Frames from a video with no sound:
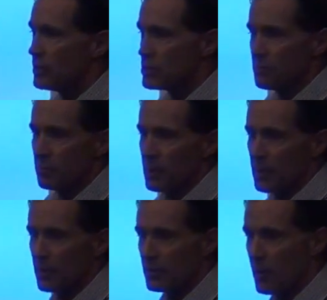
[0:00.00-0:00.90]
we
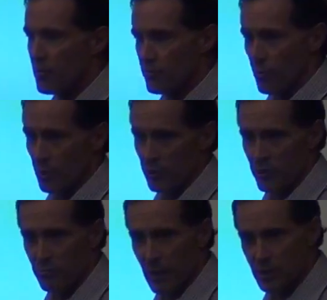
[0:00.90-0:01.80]
simply are thrown under
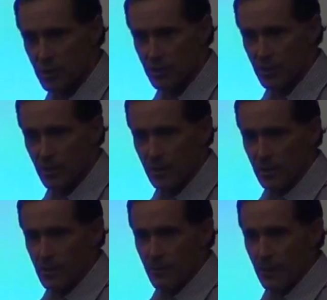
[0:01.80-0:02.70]
the bus.
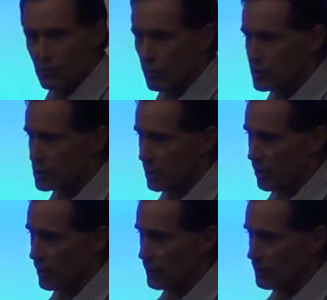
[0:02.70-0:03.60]
That's one
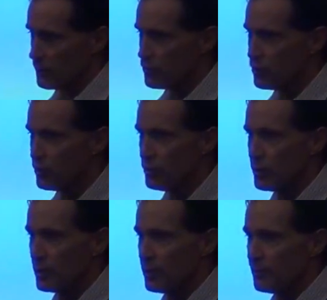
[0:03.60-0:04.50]
scenario.
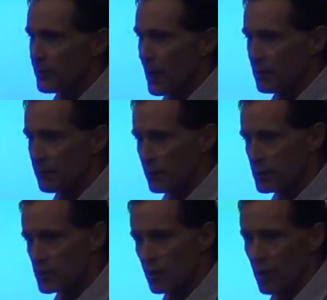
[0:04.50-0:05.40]
2,
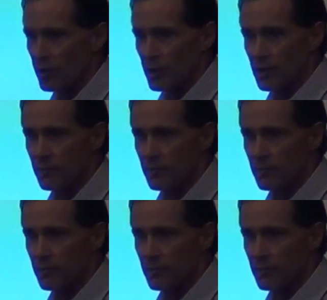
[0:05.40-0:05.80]
California's a target,